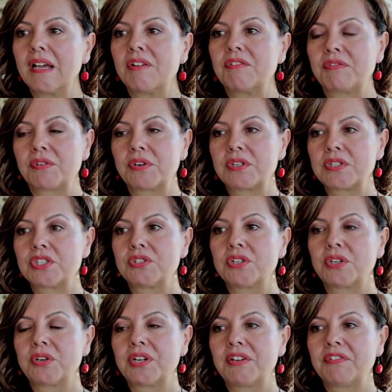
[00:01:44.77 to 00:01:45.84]
First, you're
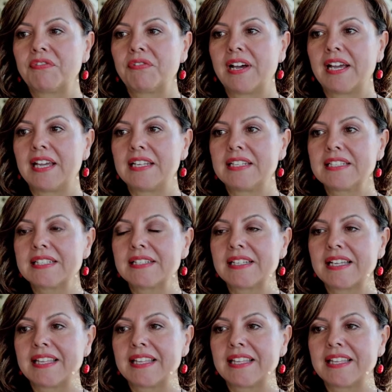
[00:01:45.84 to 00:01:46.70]
gonna find